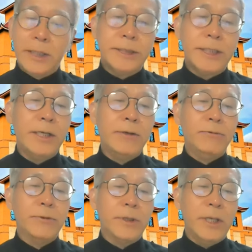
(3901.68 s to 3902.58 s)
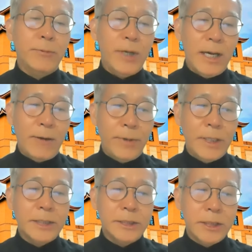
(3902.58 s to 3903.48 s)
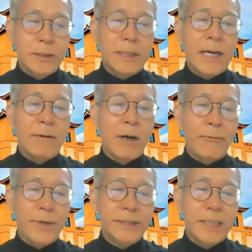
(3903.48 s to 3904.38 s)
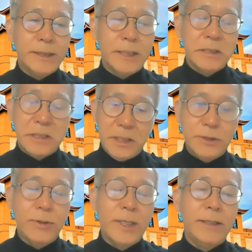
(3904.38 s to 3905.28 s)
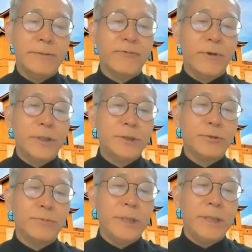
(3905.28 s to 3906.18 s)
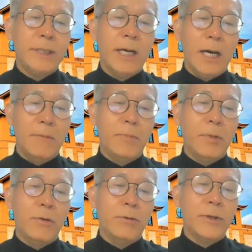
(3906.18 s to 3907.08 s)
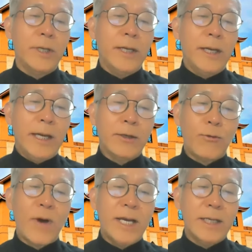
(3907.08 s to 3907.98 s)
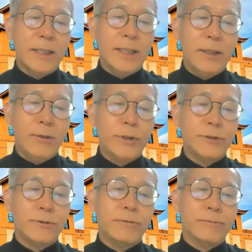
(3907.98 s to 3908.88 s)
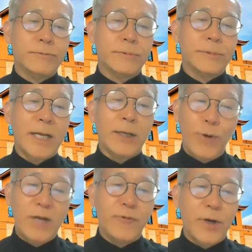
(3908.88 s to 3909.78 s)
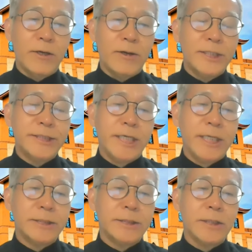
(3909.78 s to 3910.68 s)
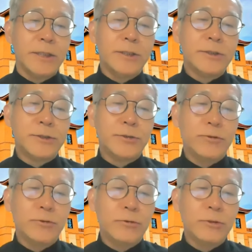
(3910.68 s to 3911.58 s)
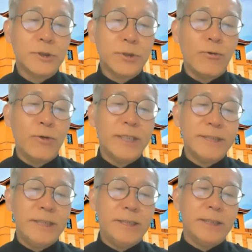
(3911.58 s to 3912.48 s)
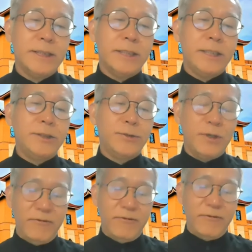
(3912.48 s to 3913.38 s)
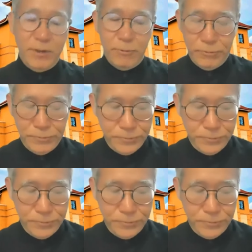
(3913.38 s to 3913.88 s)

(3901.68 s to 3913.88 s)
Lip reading: still, if we are turned down or rejected, it's okay for us to be humble and quietly withdraw and wait for another chance to sow the seed into the field.